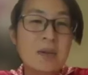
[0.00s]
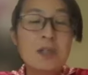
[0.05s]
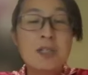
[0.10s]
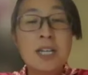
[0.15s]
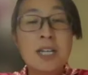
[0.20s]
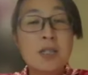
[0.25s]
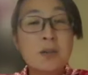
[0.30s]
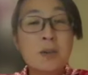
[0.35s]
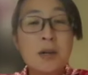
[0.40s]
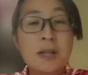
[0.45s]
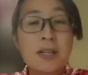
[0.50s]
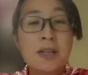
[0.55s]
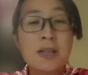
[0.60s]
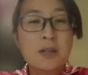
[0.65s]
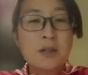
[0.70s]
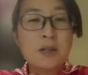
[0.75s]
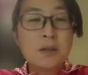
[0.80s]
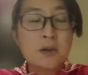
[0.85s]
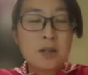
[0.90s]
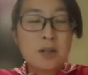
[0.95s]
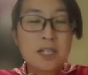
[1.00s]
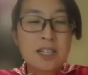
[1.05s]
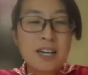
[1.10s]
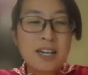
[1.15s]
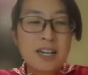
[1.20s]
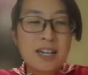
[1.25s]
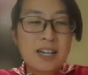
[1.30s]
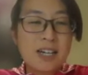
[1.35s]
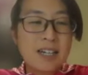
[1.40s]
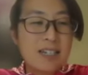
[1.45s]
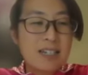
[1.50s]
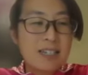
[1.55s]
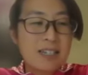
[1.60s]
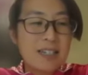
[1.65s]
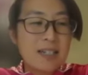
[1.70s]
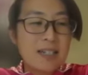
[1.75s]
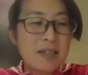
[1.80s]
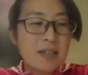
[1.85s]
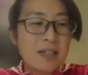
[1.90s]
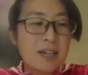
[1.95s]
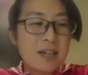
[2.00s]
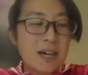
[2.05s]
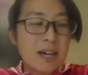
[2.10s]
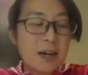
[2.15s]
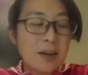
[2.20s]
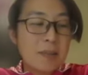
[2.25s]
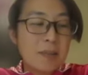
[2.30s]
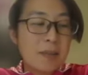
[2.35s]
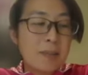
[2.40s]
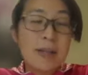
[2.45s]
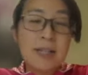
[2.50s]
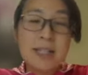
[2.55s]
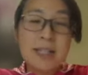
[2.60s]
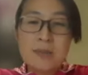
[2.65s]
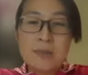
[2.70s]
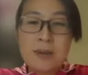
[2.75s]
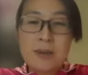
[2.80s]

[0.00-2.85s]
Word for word: well that's what um i do for the uh um the palli-